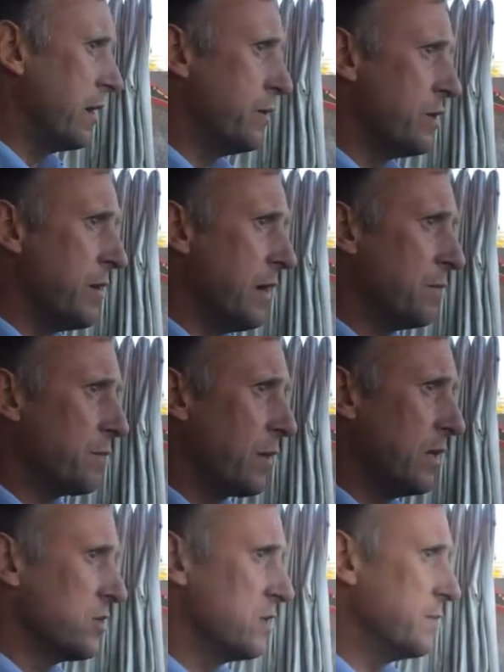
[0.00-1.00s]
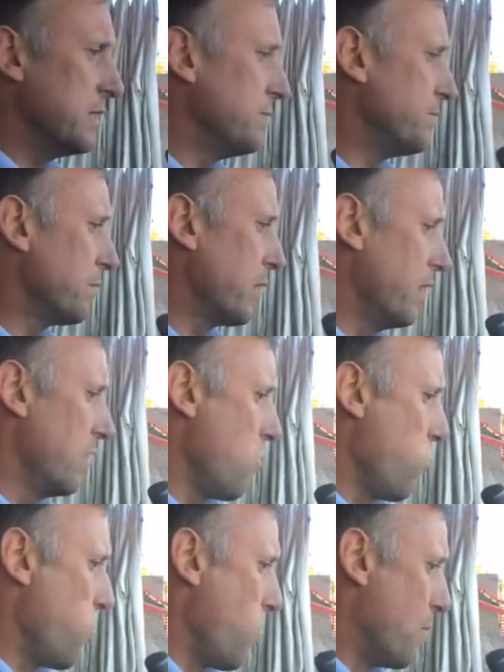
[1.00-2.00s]
Yeah, we do. Yeah, it's going to be
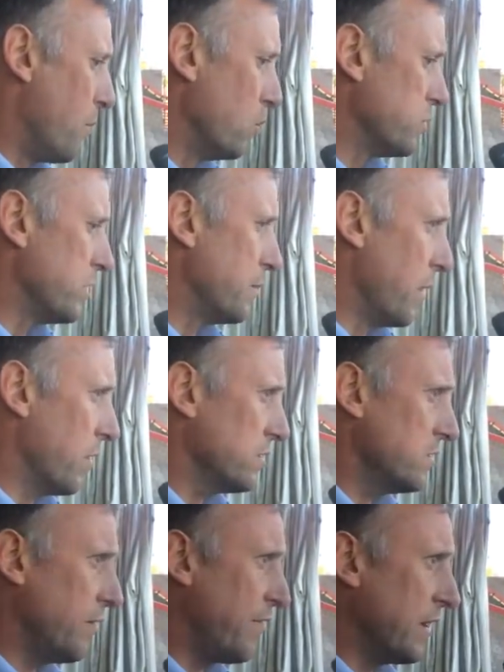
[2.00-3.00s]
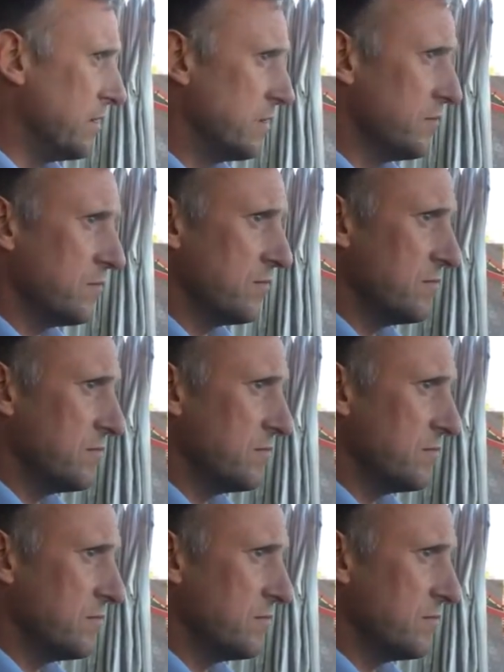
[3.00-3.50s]
balls in your box, defend,